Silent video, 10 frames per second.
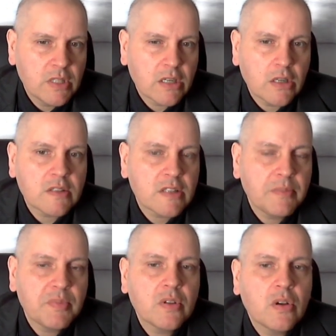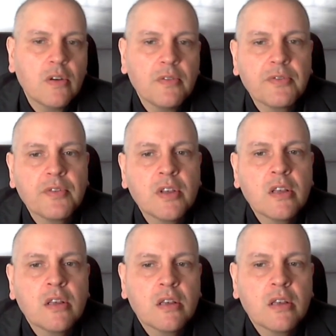concept of
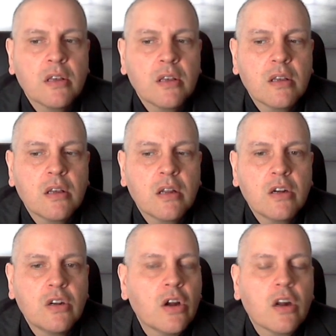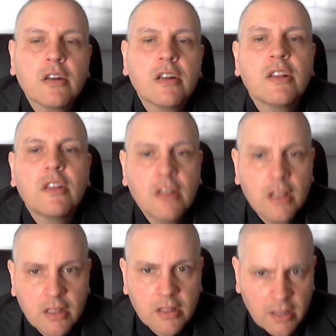
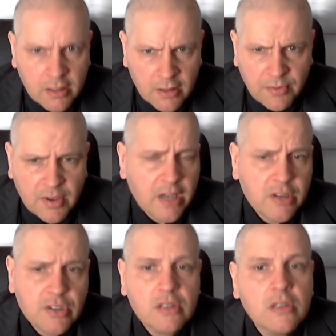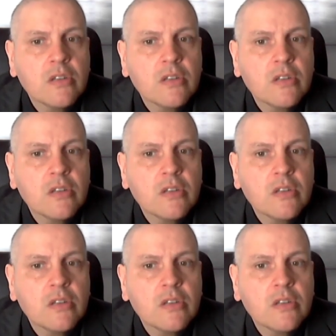non-identification.